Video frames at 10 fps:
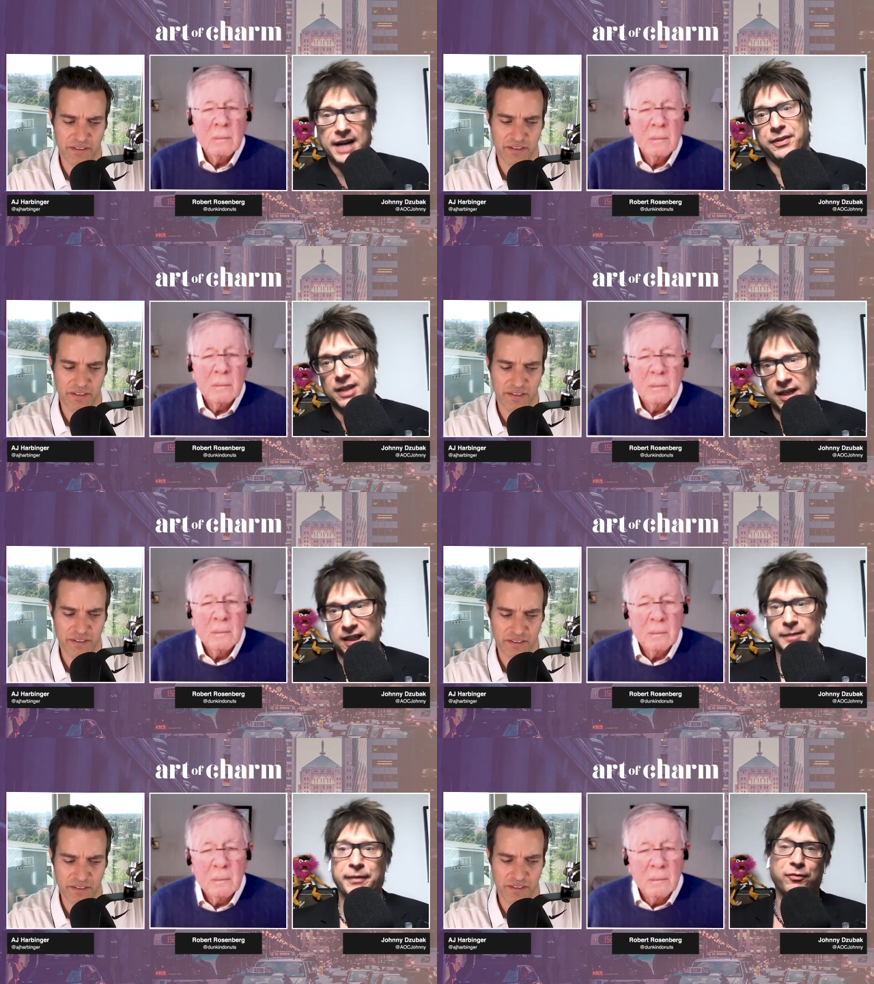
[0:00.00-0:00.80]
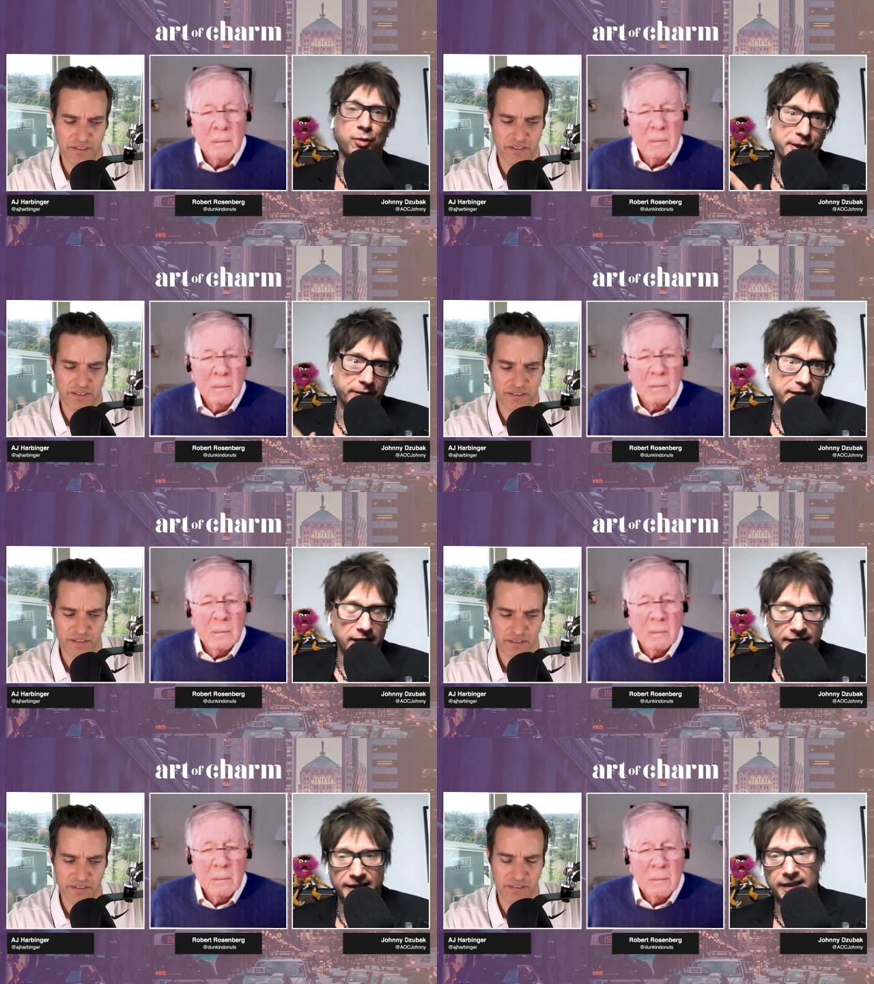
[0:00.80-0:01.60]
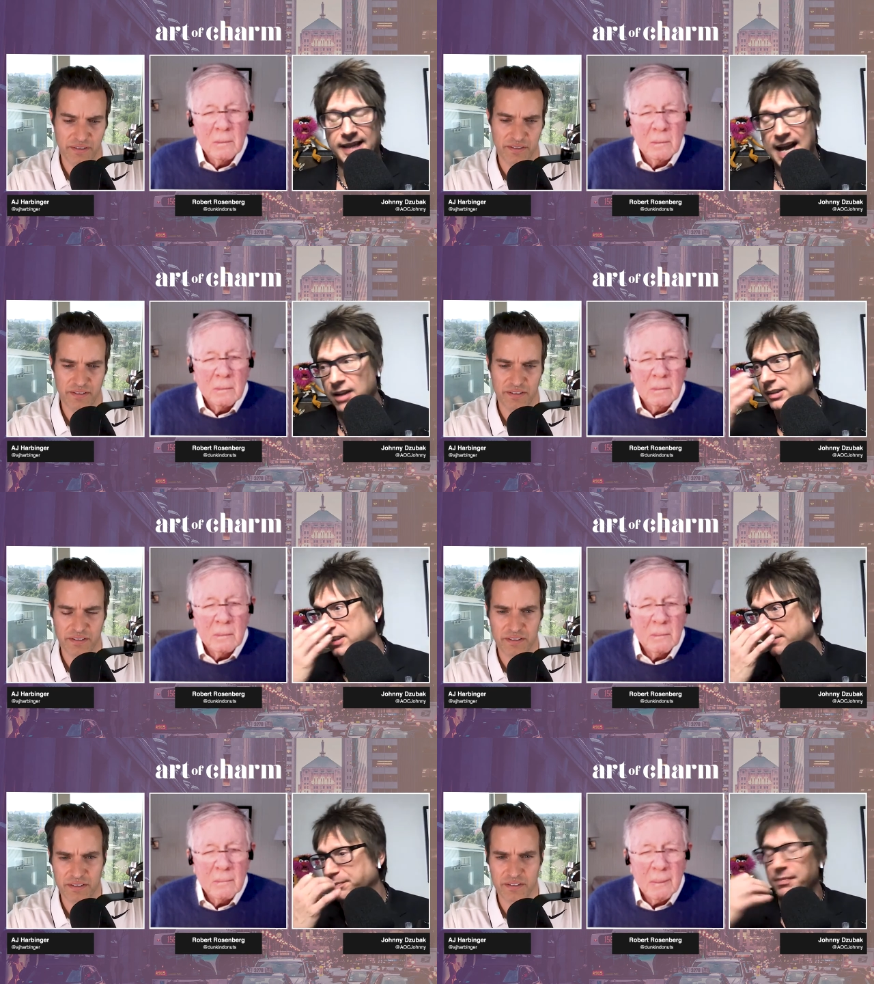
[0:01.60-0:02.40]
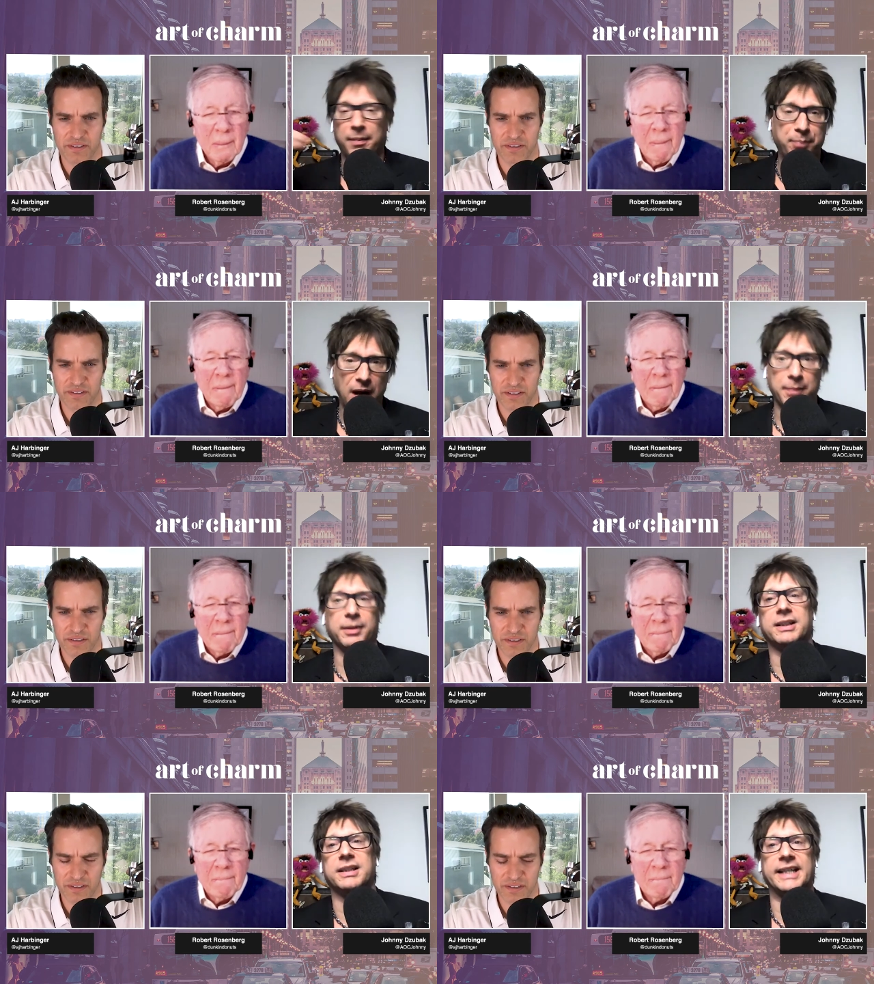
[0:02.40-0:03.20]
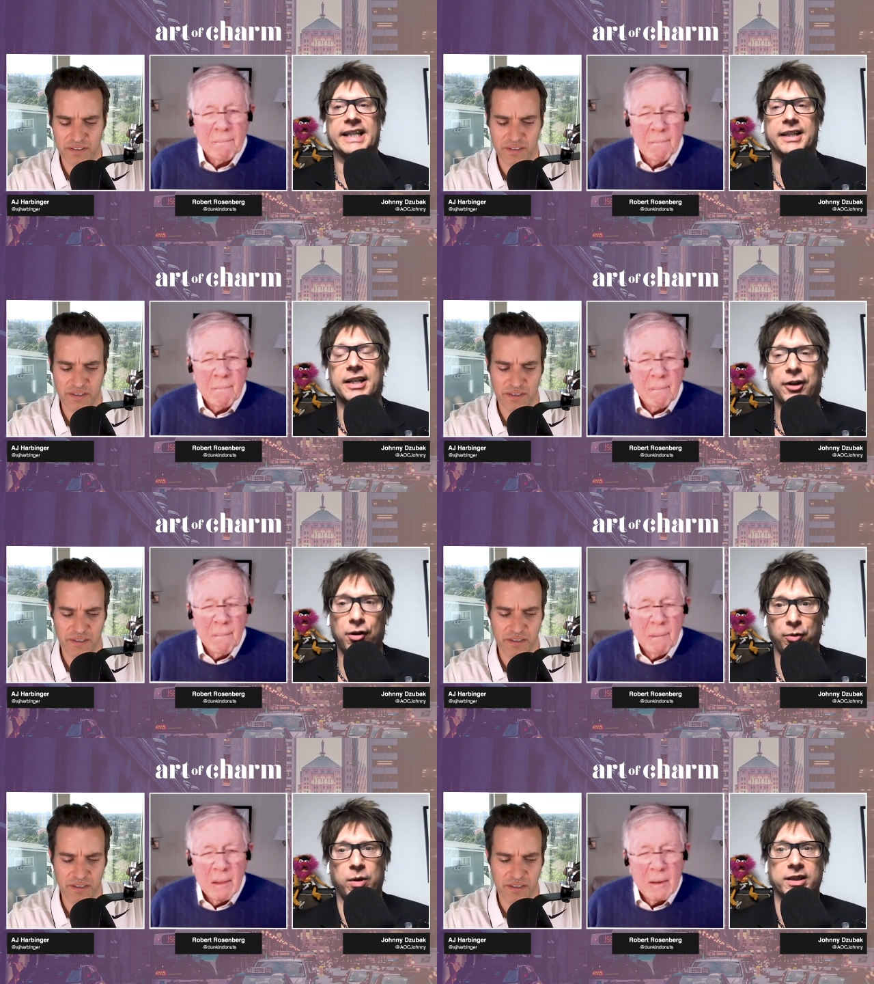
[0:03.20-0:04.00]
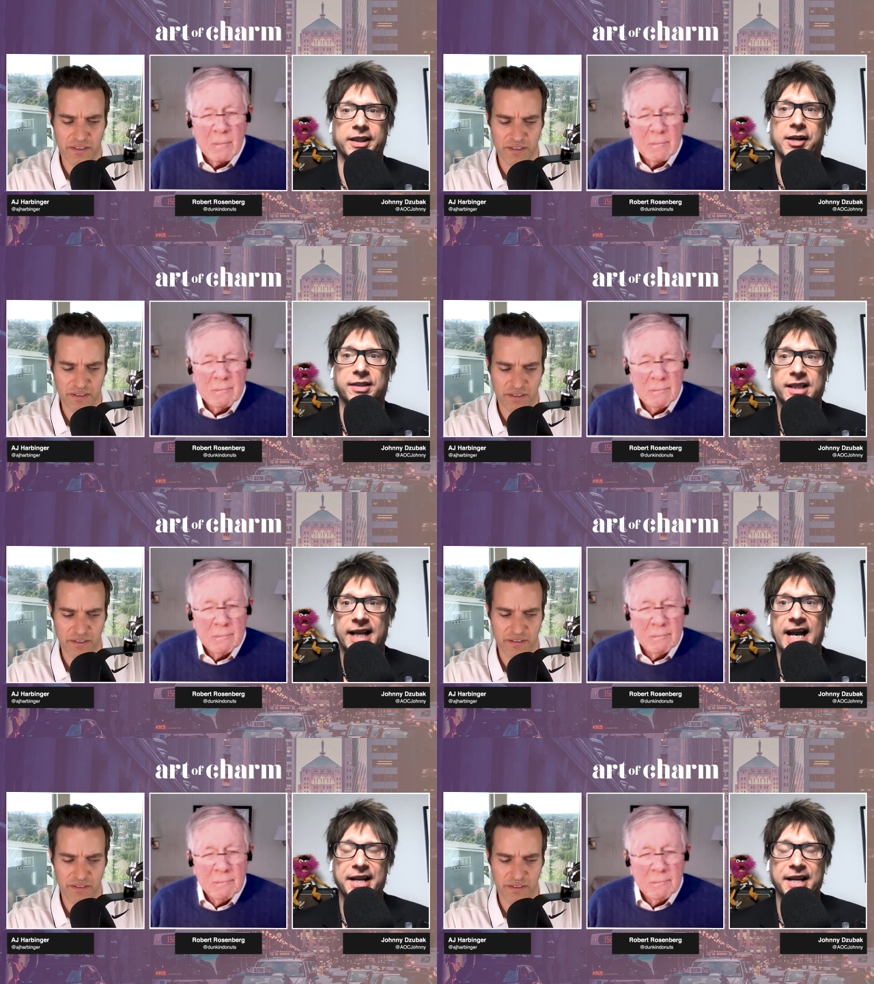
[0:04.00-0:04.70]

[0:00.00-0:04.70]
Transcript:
Speaker 1: the curtains before you had announced them publicly, and, and all the work that goes in that.